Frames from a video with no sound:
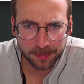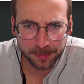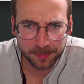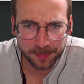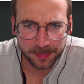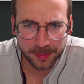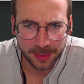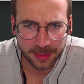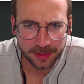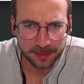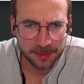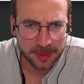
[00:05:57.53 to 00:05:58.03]

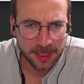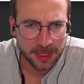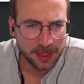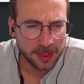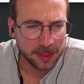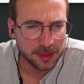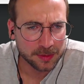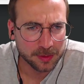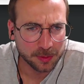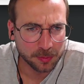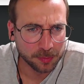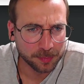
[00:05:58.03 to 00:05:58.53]
Yeah,
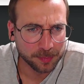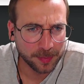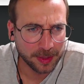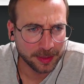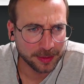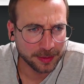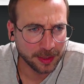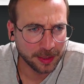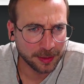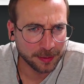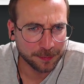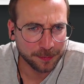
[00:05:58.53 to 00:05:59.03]
so
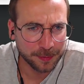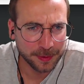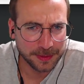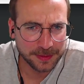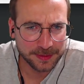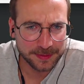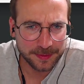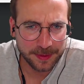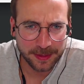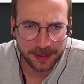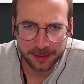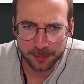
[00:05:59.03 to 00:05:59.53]
I
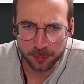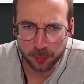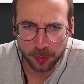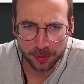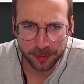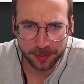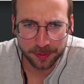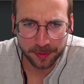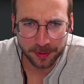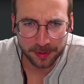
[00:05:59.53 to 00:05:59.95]
fixed that with